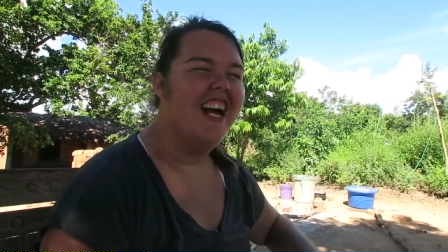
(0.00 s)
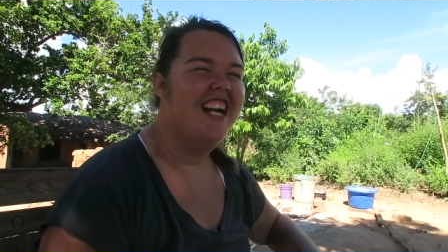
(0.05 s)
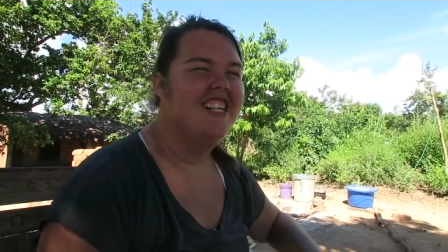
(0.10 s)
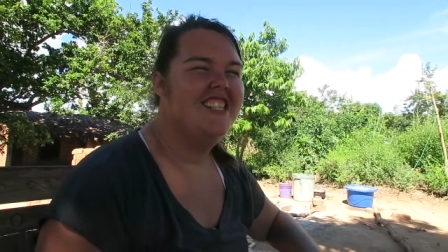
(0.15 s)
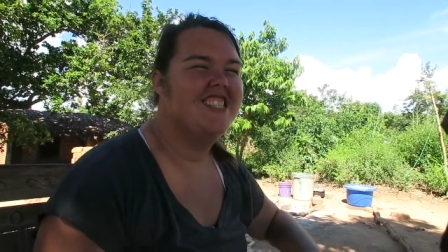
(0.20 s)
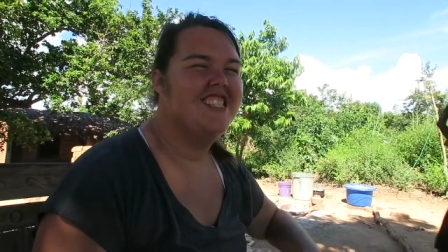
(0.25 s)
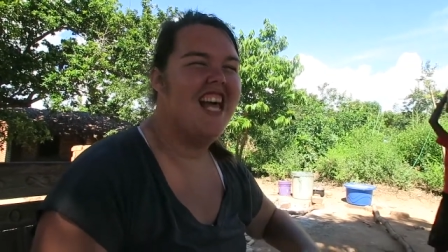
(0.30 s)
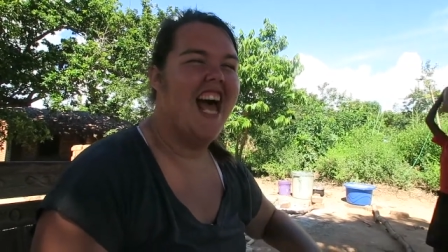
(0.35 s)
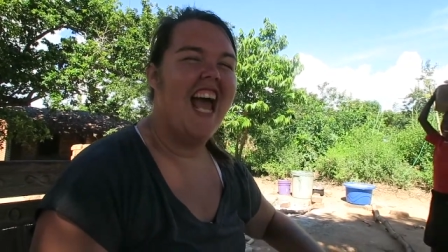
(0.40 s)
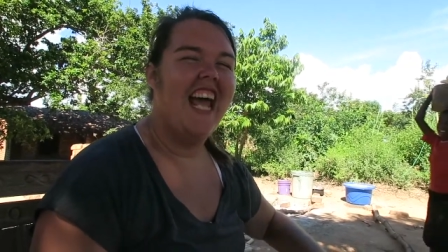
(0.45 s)

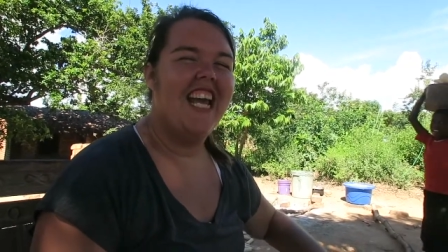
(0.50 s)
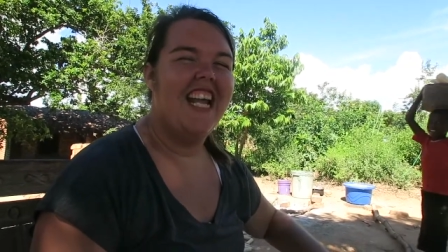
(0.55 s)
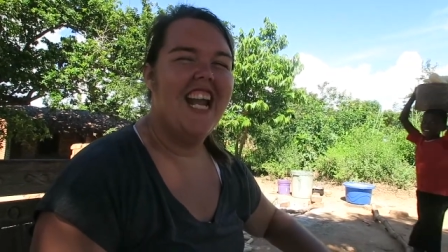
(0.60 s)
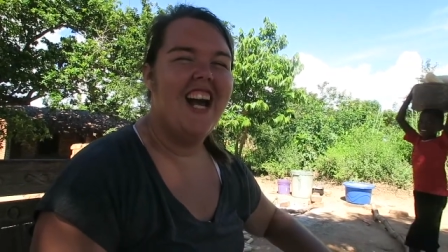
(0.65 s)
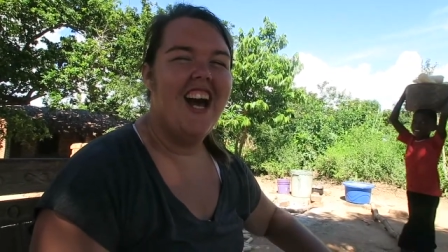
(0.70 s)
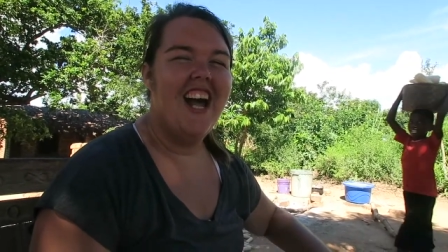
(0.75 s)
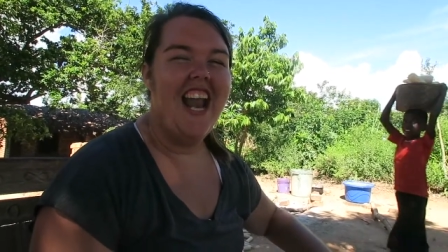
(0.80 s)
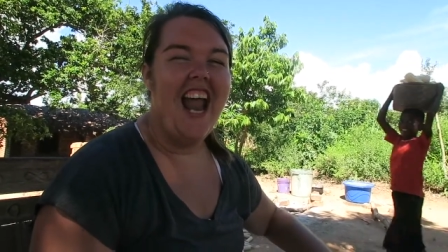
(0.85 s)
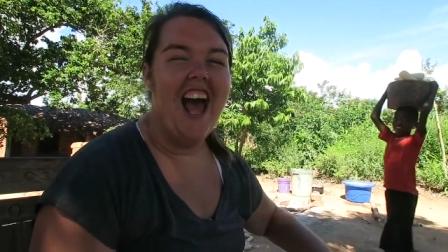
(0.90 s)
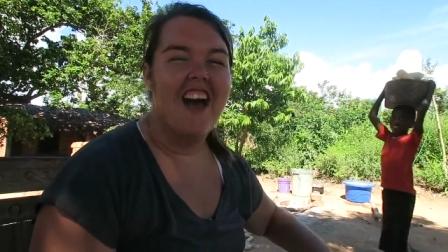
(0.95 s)
and just hanging
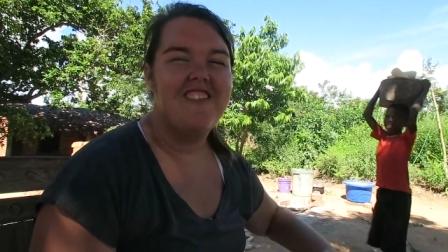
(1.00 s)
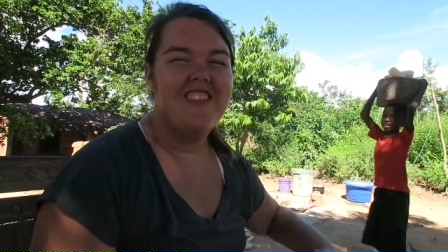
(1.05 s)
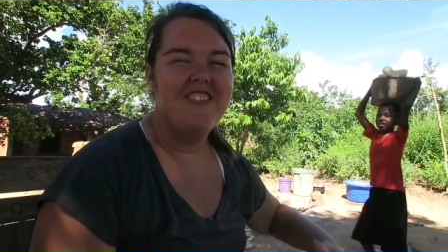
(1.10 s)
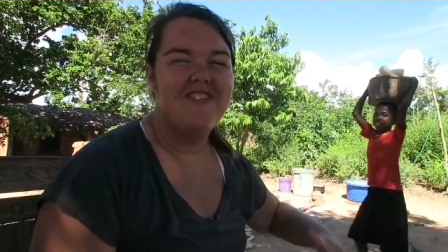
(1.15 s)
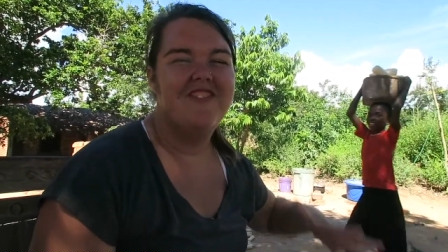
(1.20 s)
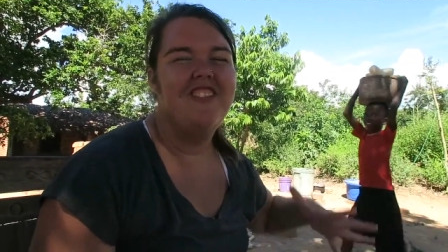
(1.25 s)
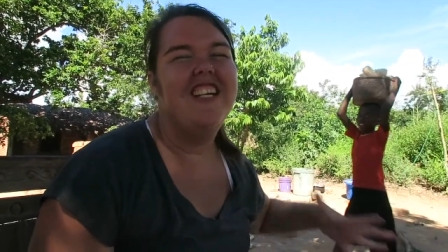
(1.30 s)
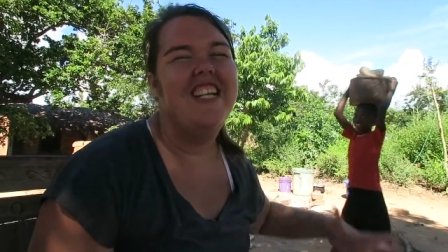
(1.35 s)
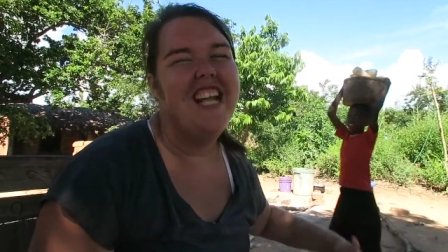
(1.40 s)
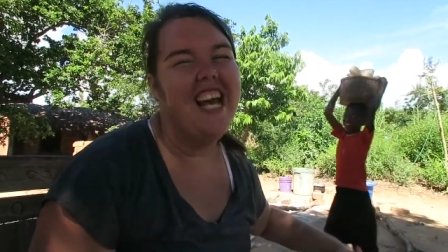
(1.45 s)
out and
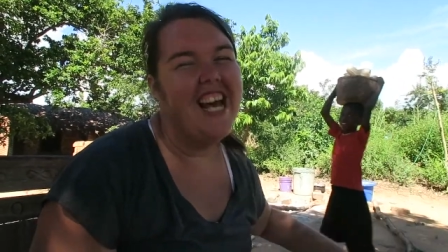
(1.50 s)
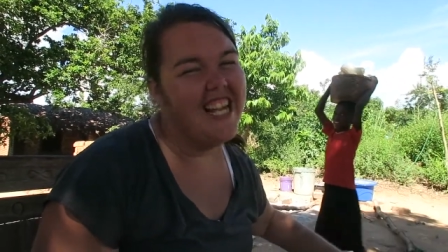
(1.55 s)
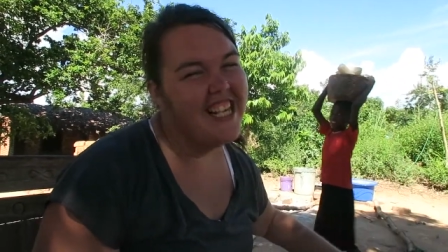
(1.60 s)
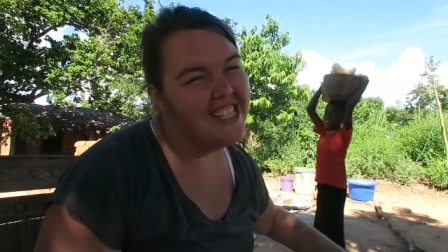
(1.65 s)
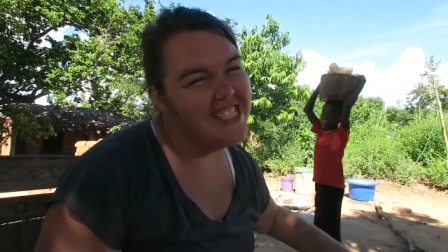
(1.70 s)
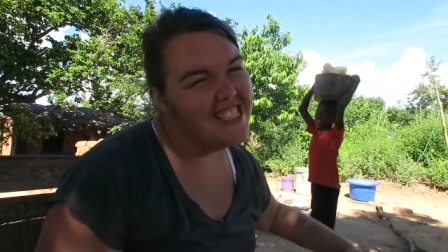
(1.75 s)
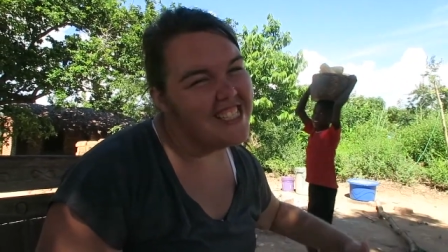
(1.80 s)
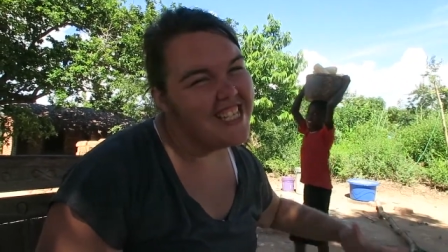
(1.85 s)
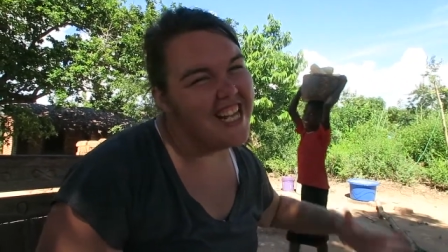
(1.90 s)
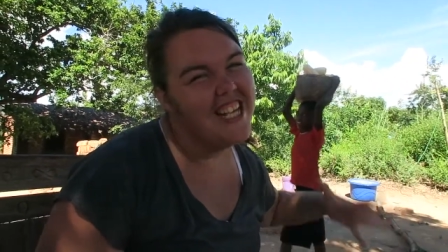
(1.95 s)
having
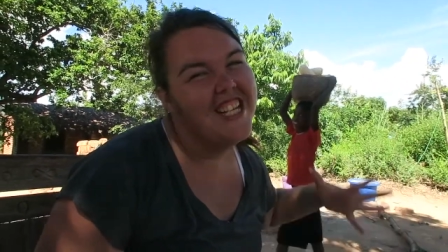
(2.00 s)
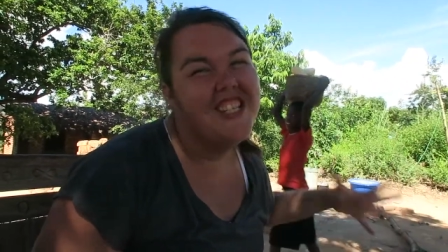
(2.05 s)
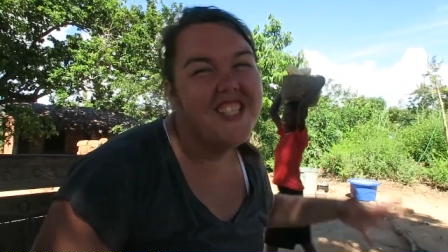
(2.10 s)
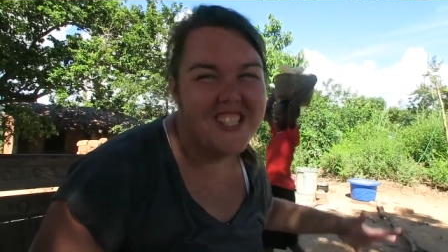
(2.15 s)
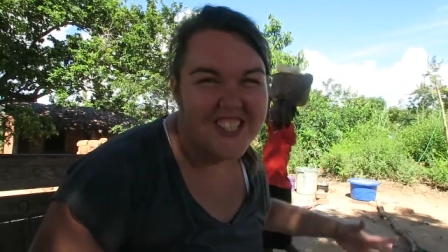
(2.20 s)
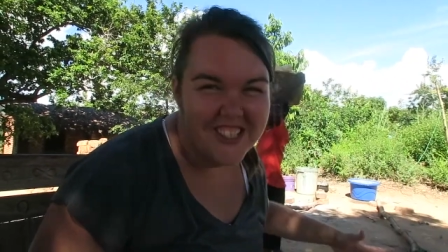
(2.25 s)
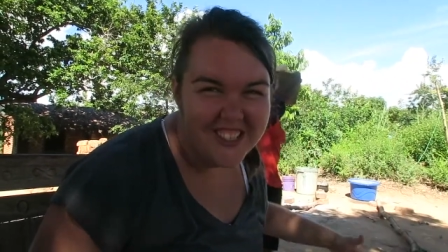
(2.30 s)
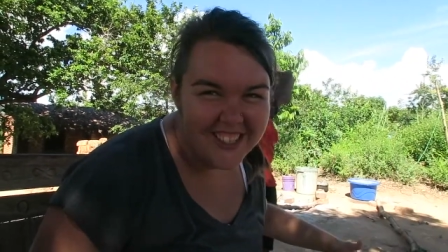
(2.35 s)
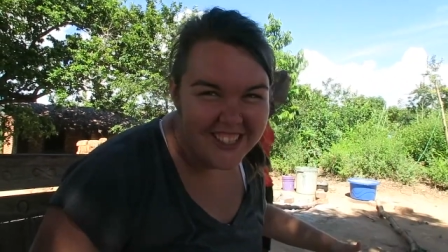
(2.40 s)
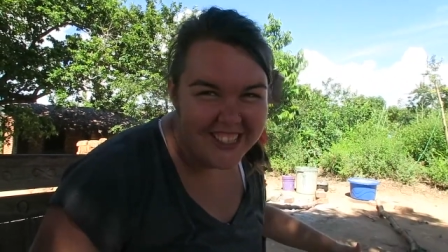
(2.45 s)
bananas and
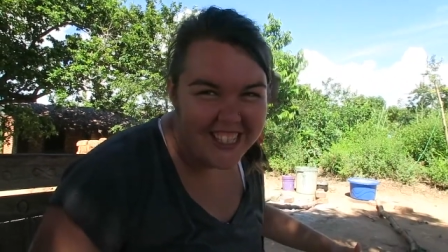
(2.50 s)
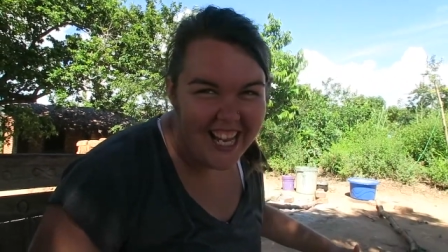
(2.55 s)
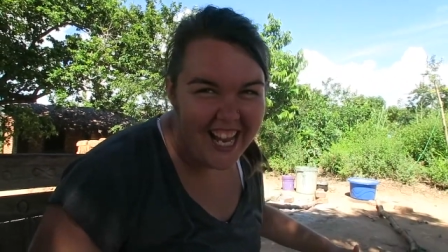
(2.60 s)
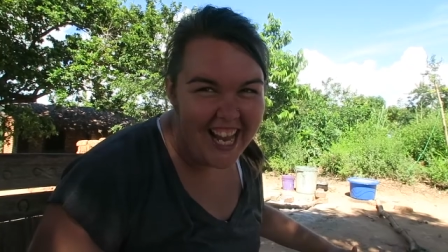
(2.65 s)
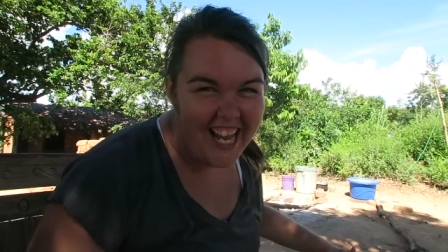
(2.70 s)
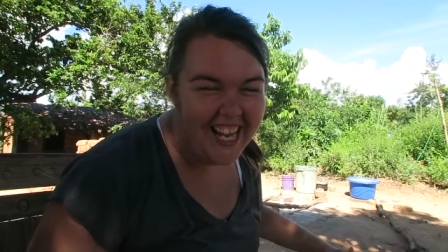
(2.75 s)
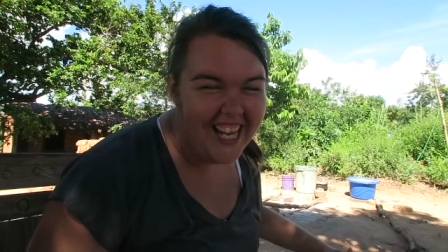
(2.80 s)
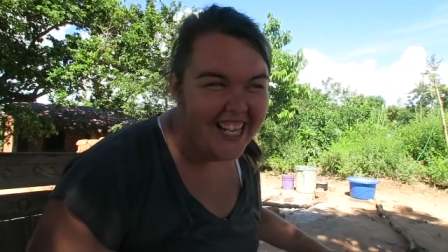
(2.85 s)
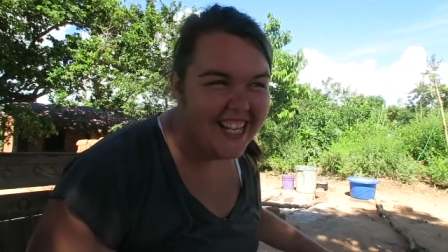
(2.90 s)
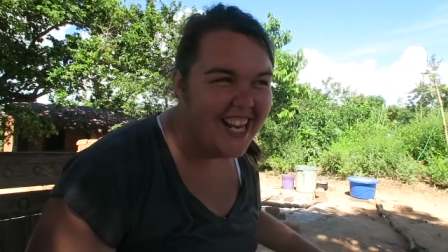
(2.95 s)
sugar
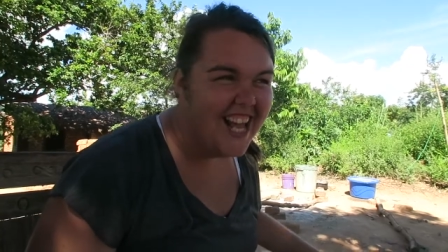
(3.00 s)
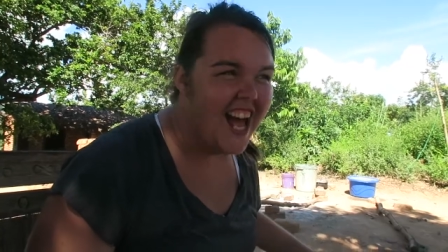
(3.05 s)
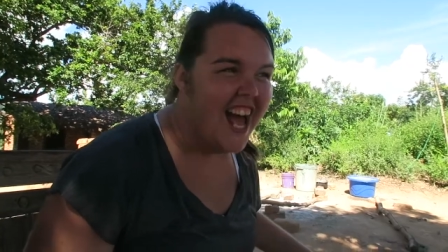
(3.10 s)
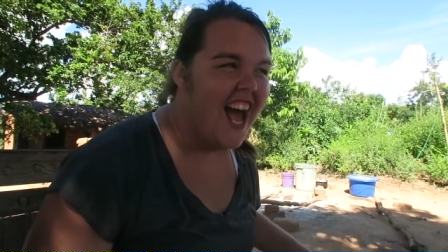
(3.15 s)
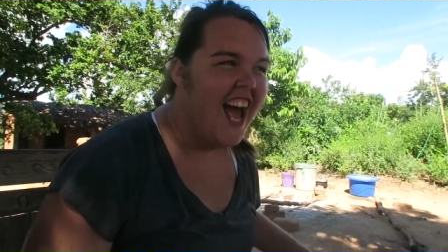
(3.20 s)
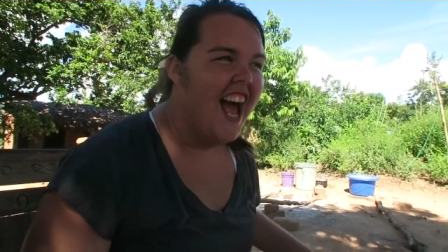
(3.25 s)
cane